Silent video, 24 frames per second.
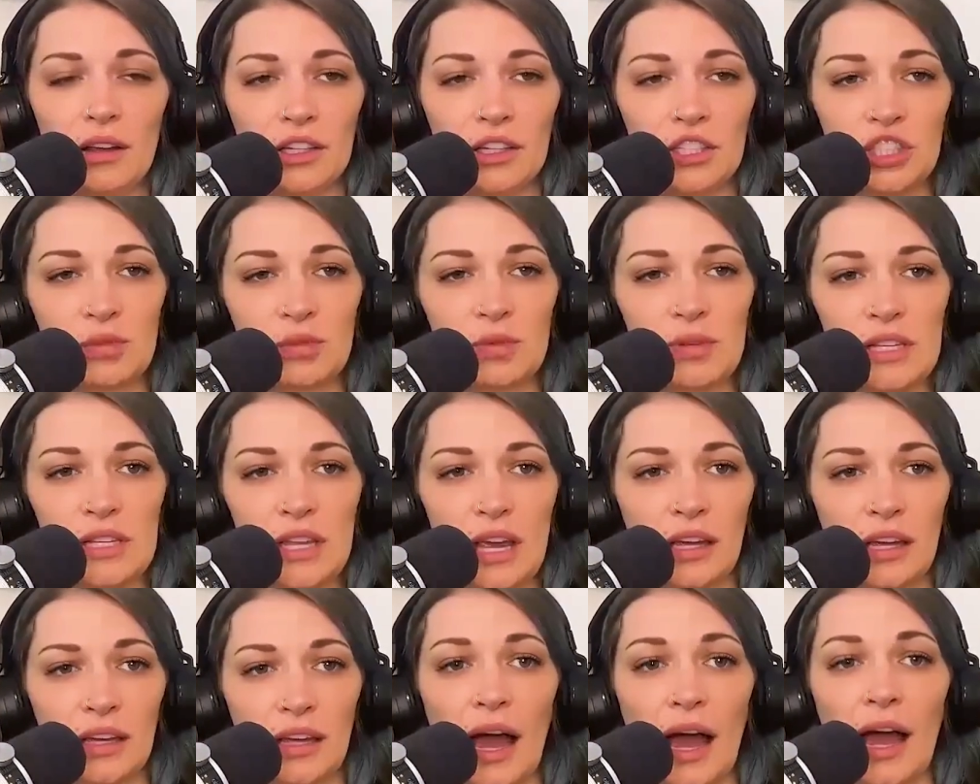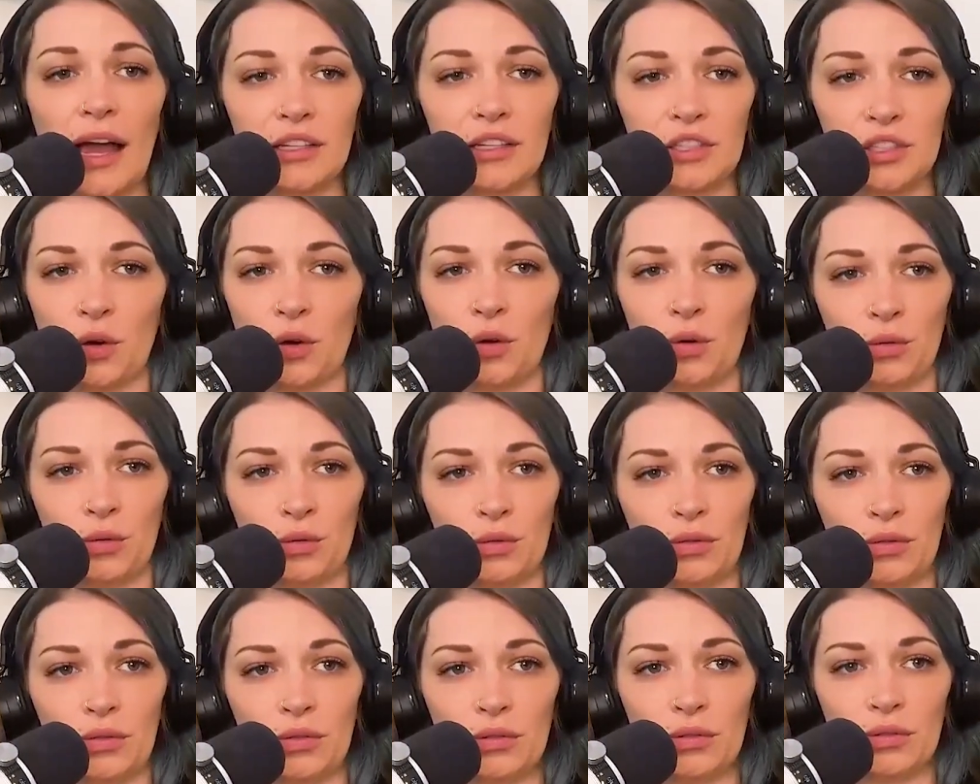She was like, I
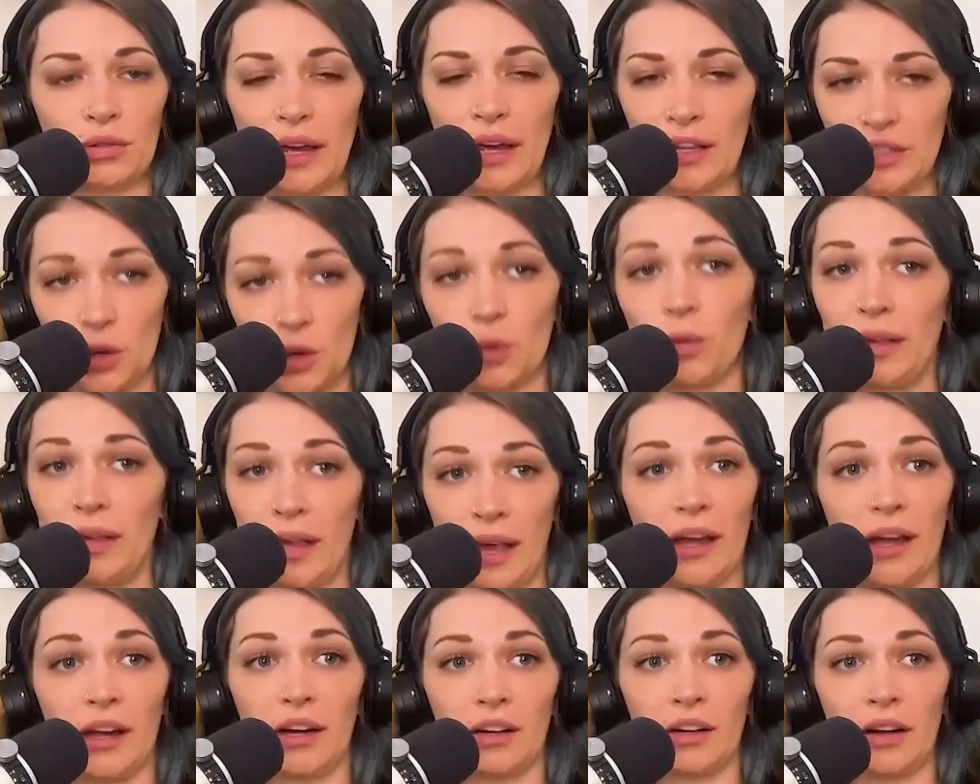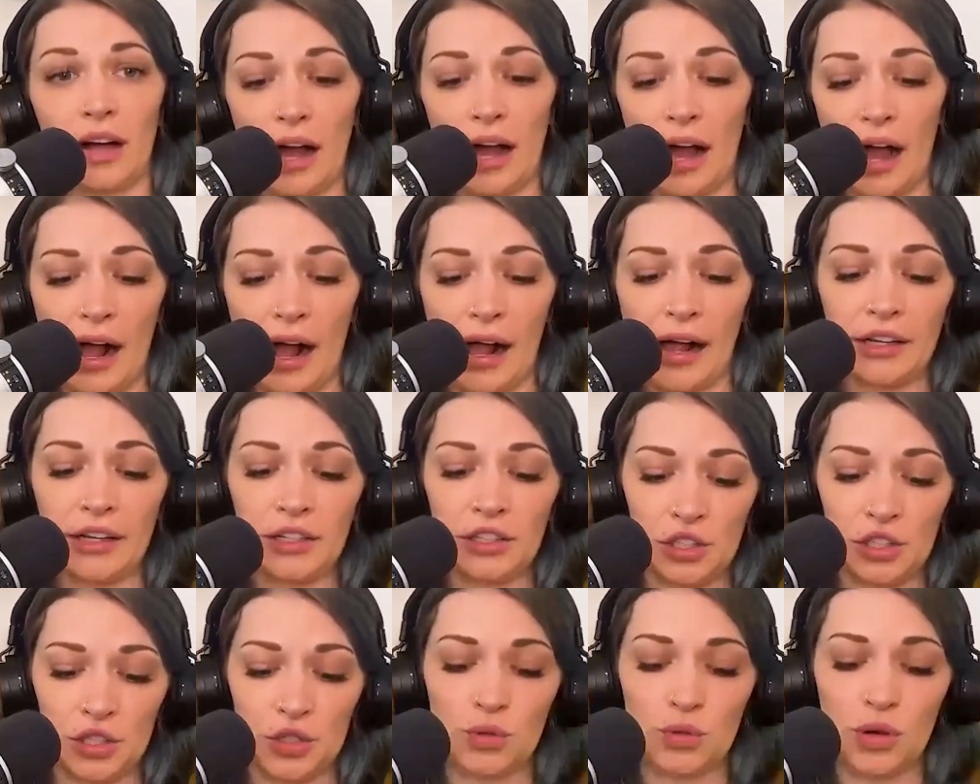don't I don't care.
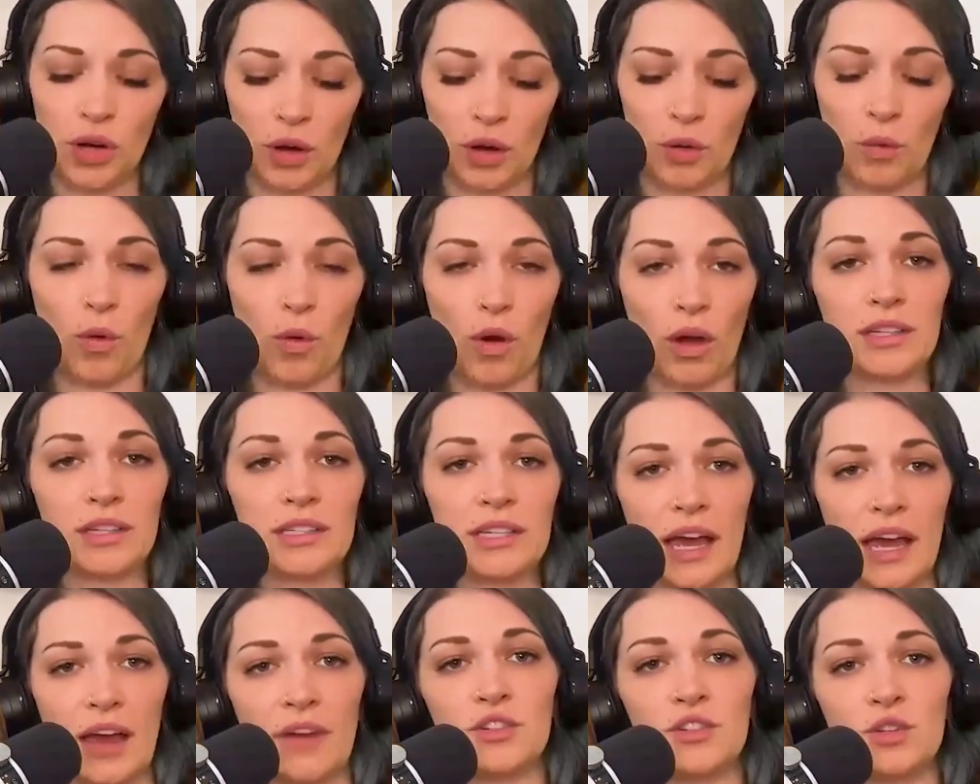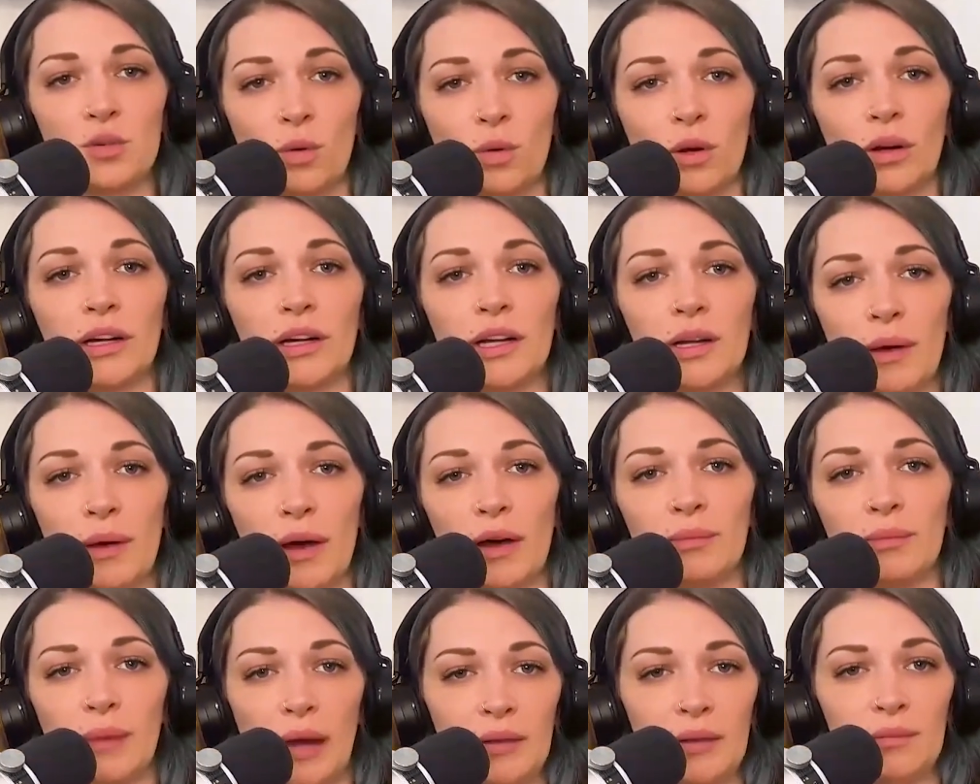I do not want to have to worry
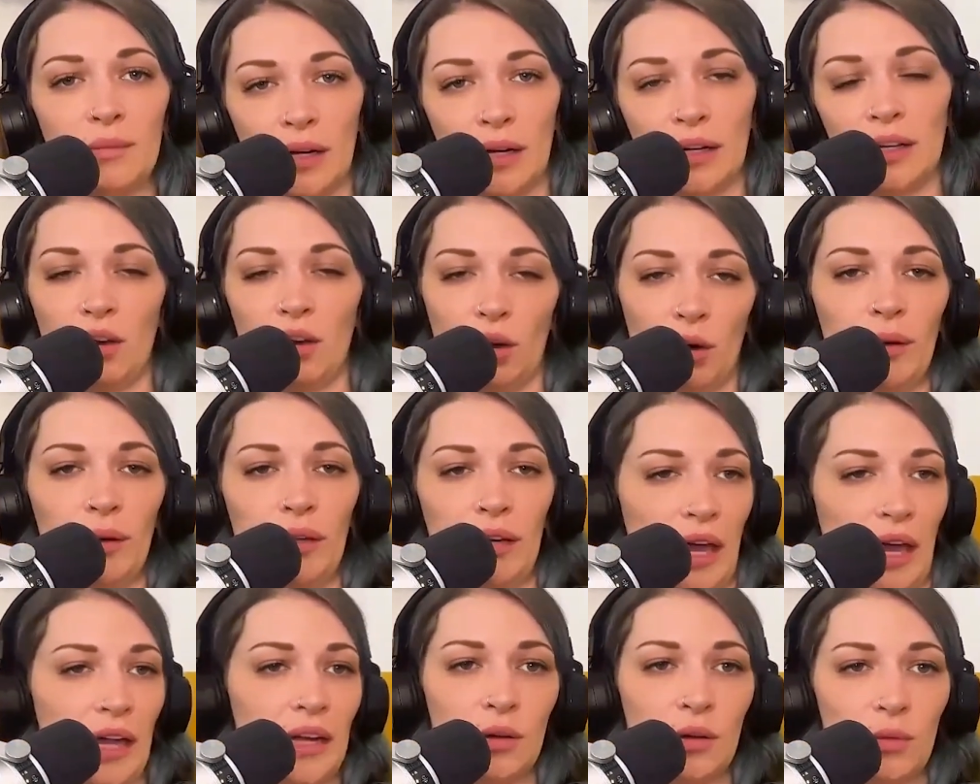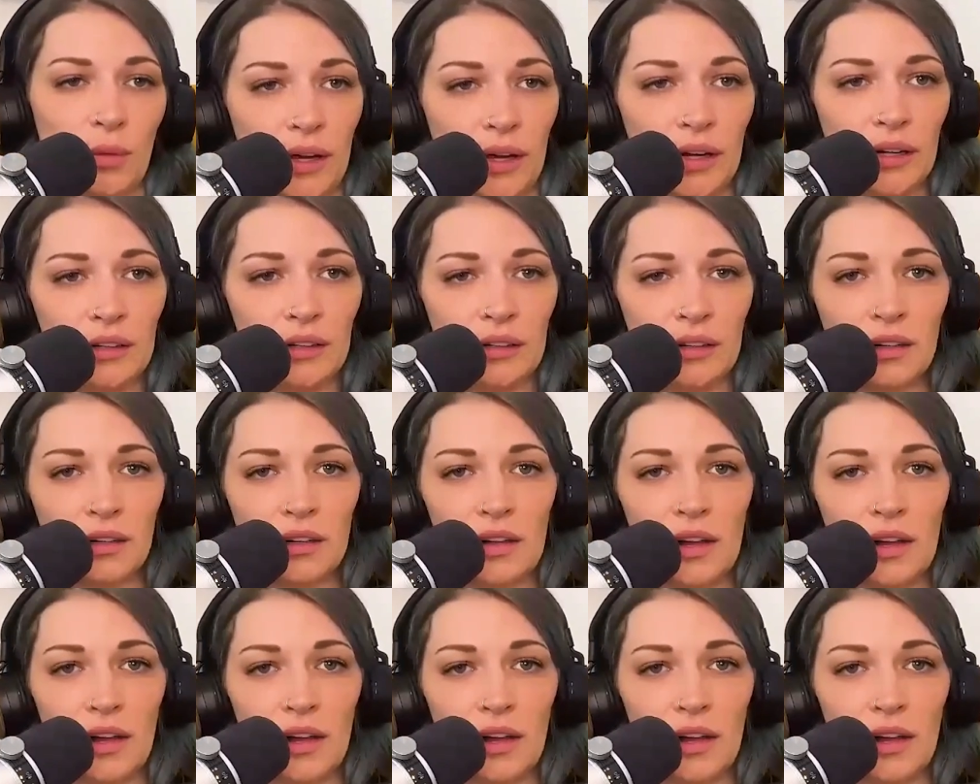about my money going anywhere.